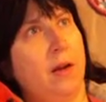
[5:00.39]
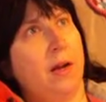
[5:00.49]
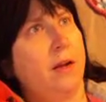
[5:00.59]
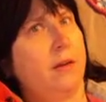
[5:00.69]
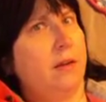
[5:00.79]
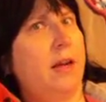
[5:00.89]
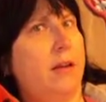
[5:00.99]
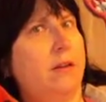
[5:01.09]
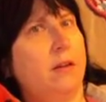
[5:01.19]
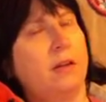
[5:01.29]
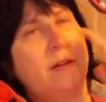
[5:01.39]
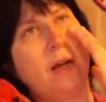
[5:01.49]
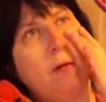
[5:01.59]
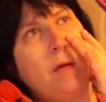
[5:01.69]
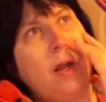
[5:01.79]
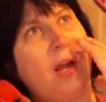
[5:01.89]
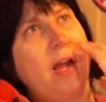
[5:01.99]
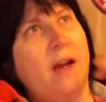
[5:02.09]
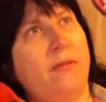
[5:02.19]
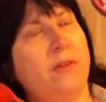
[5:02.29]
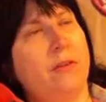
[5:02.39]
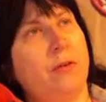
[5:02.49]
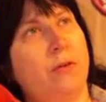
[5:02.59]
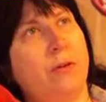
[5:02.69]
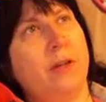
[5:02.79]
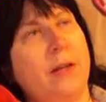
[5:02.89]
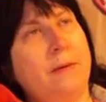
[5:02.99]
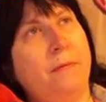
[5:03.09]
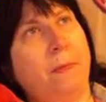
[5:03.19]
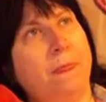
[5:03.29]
I that in that way I haven't totally